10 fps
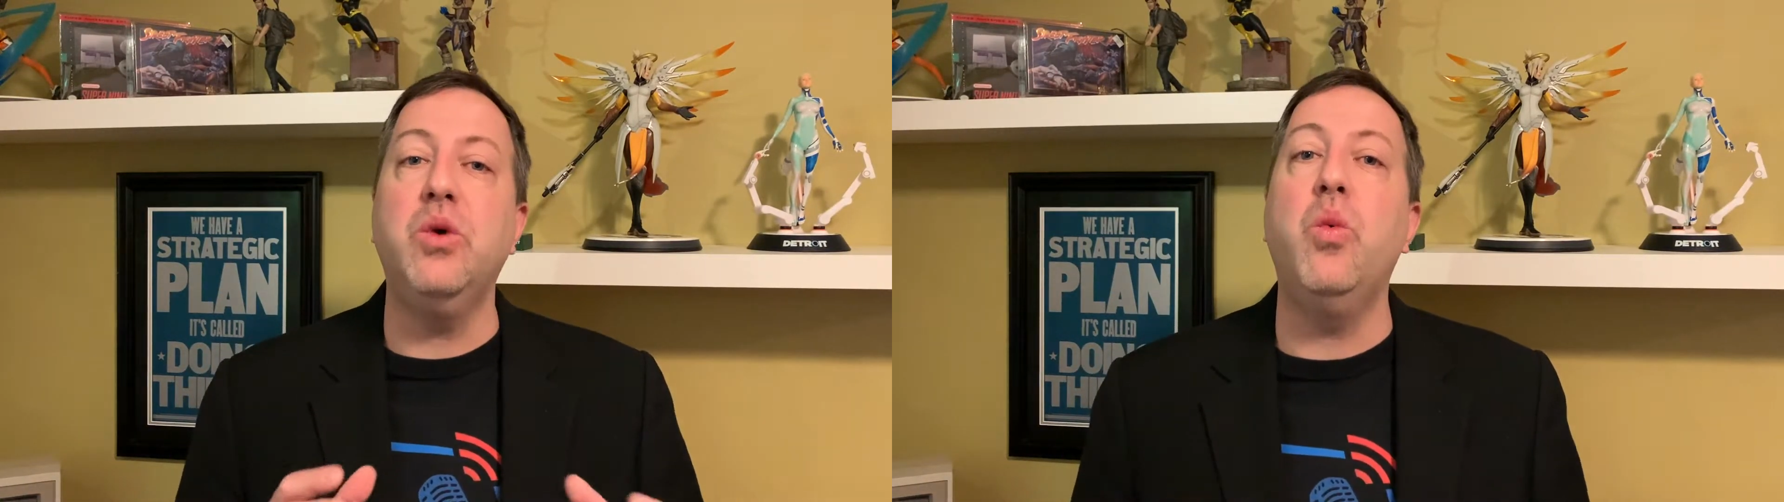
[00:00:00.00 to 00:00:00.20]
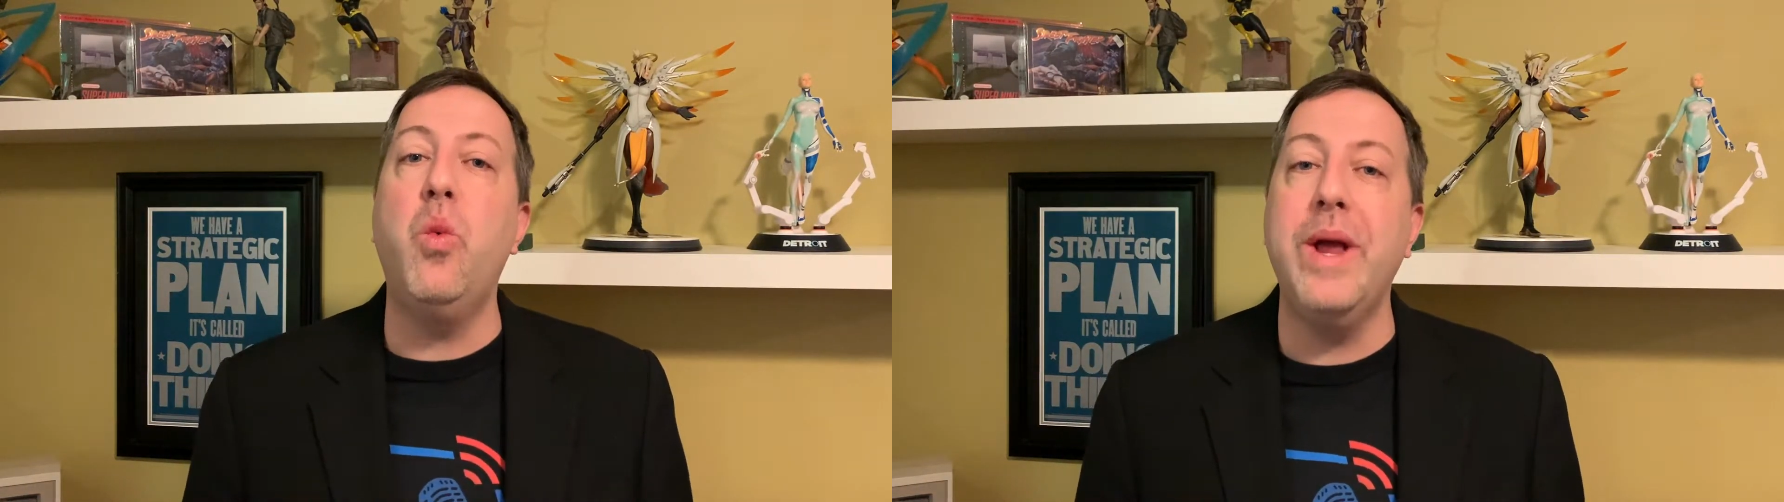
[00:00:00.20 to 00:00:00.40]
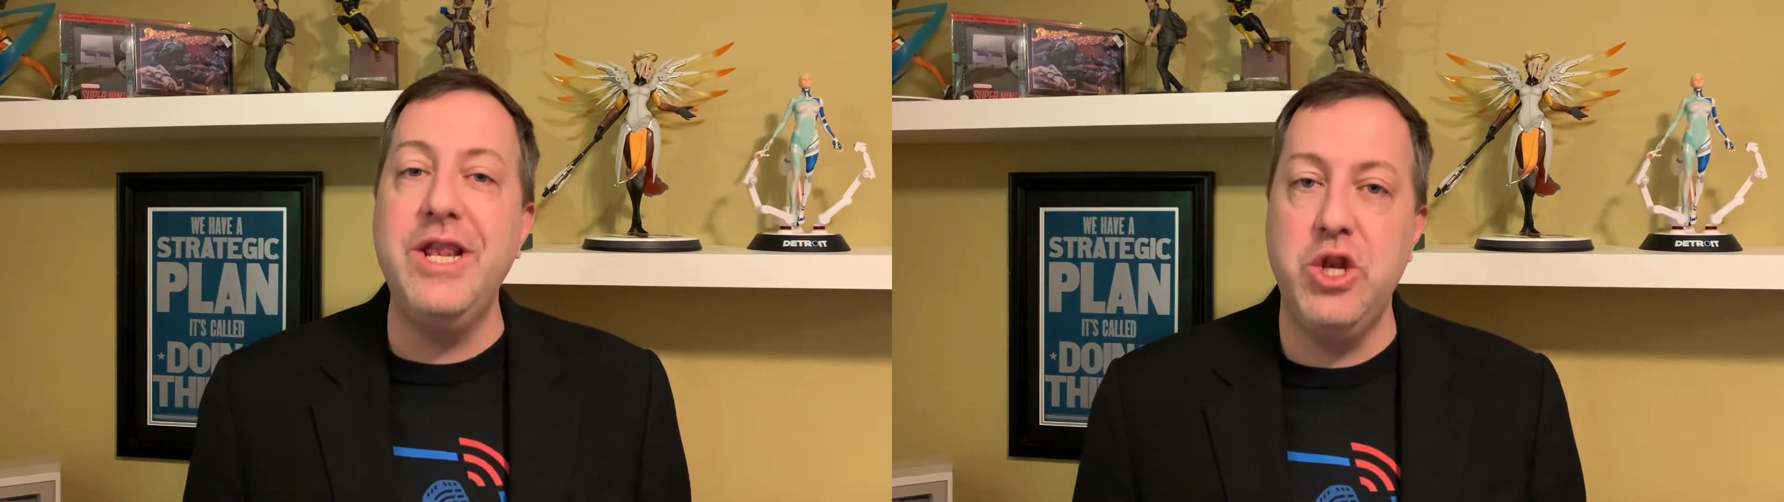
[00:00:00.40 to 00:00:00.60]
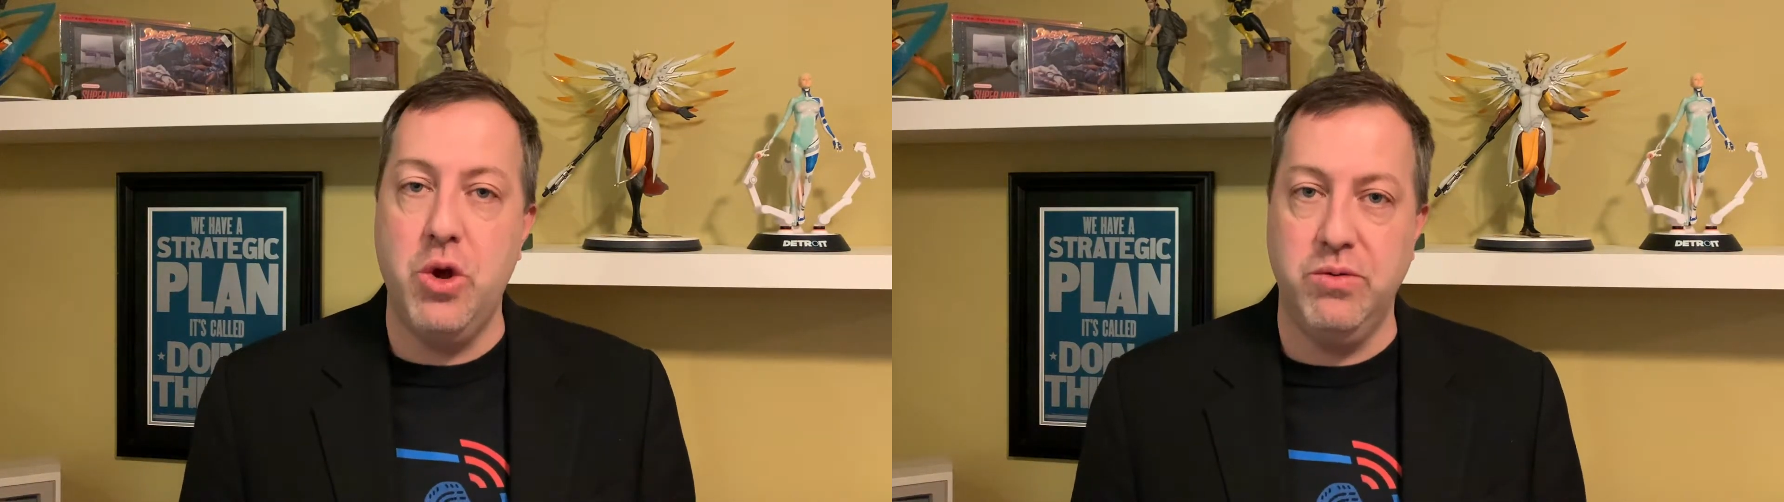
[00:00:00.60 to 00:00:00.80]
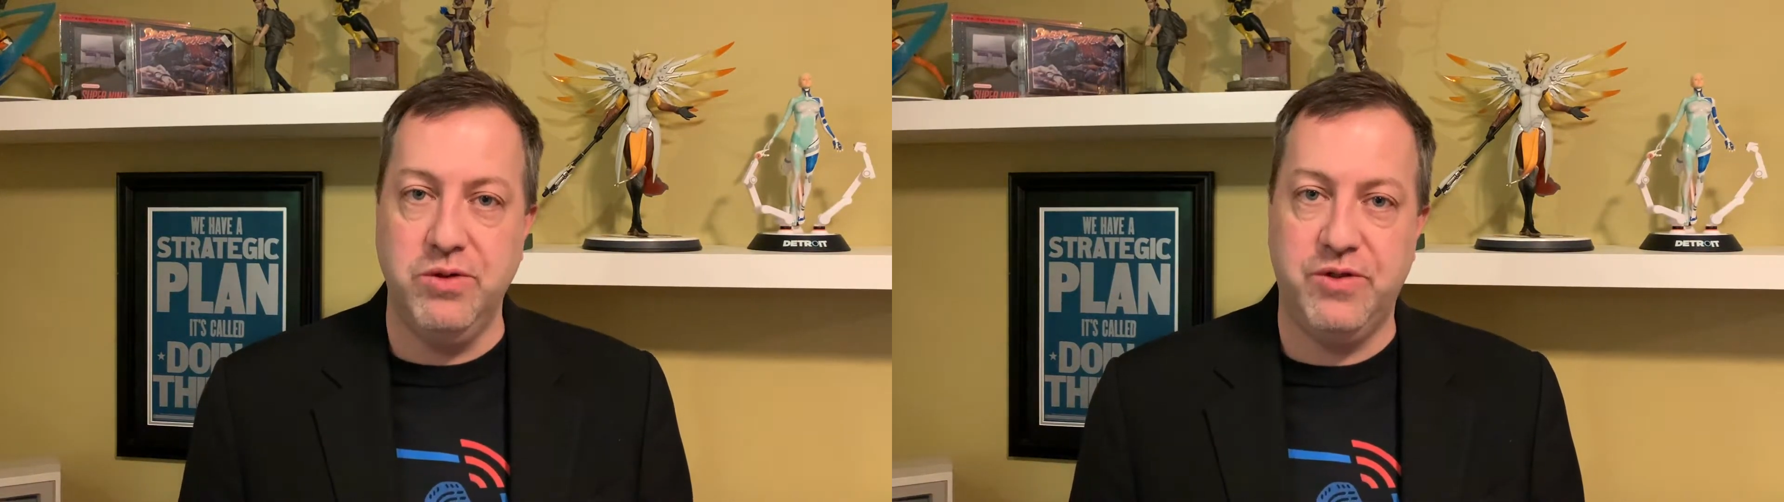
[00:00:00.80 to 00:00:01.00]

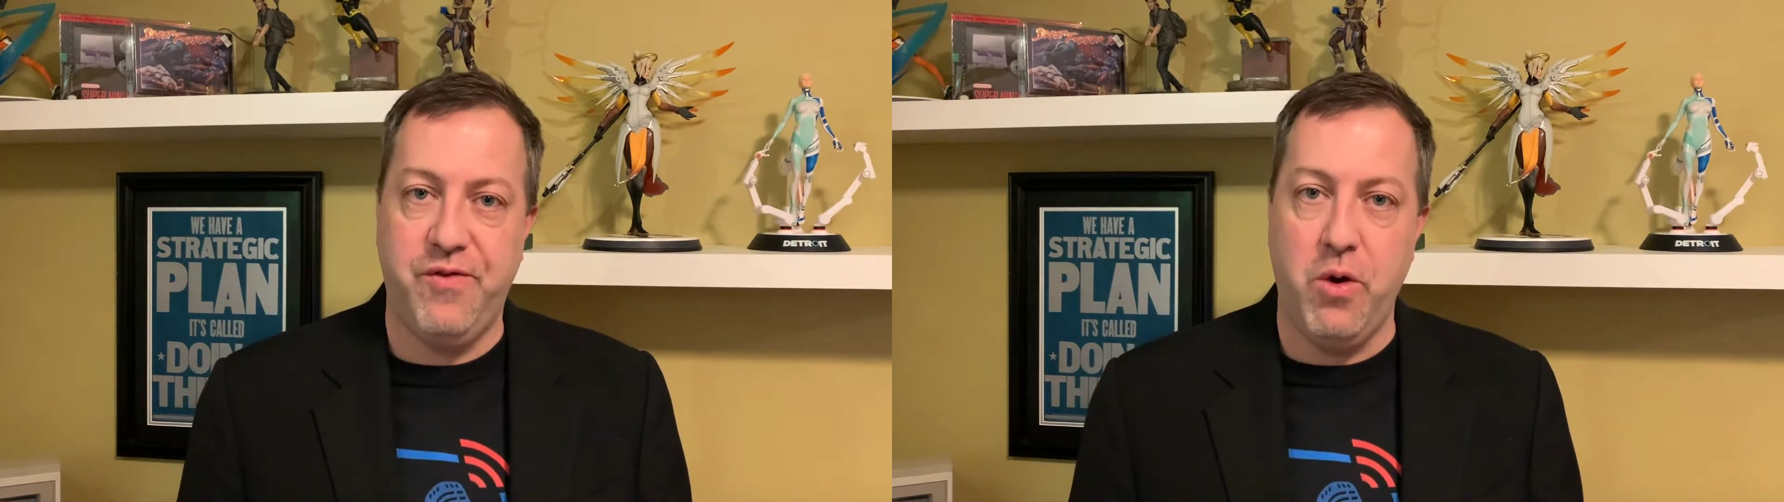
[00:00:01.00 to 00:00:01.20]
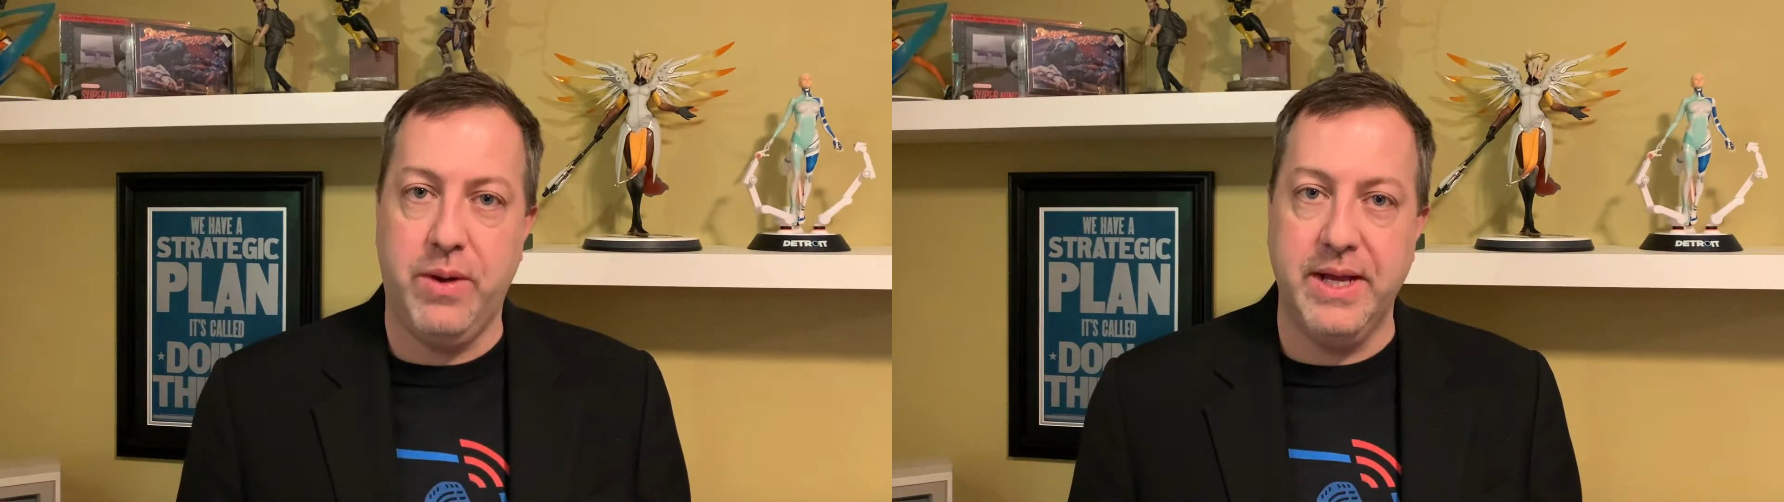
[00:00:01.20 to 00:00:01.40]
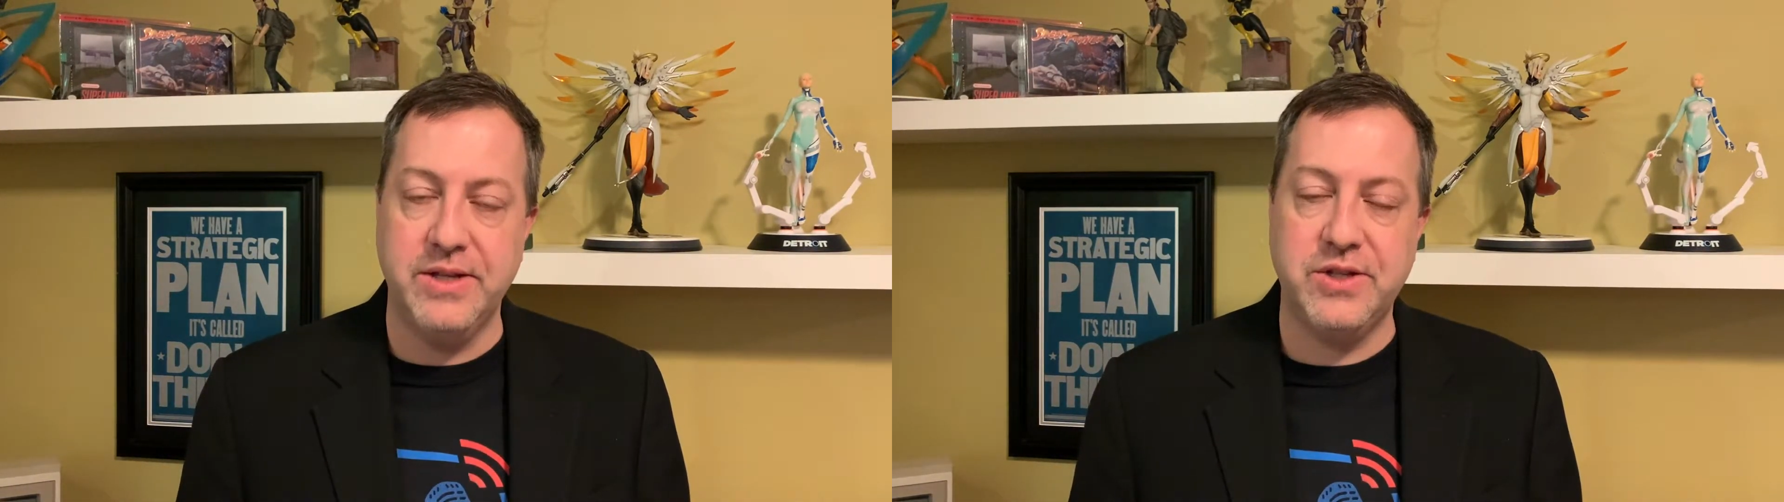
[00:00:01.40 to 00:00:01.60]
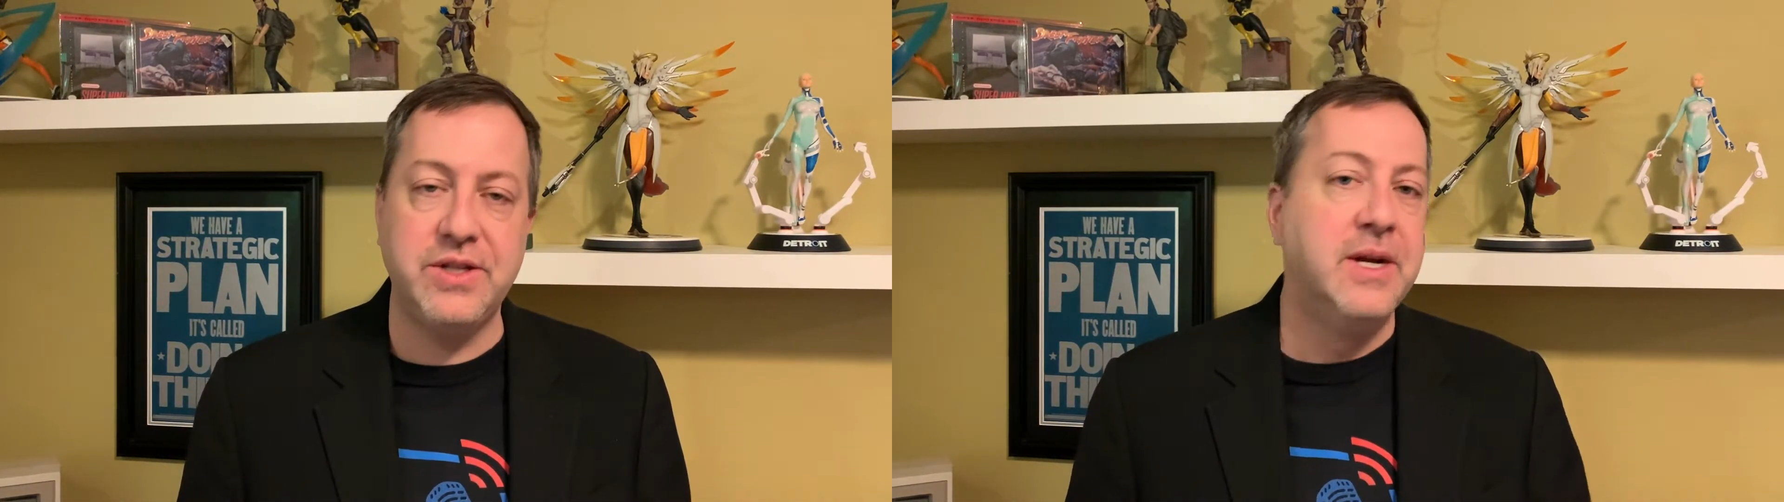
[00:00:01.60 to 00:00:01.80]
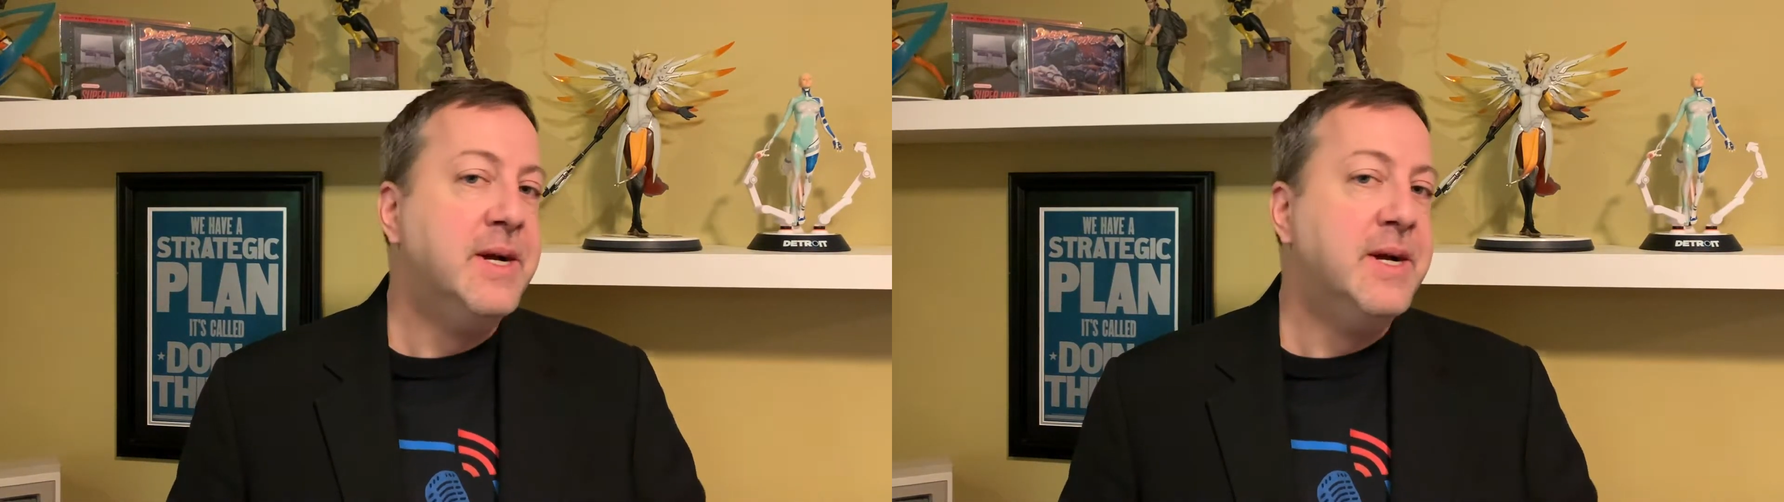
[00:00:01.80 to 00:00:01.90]
Windows focused.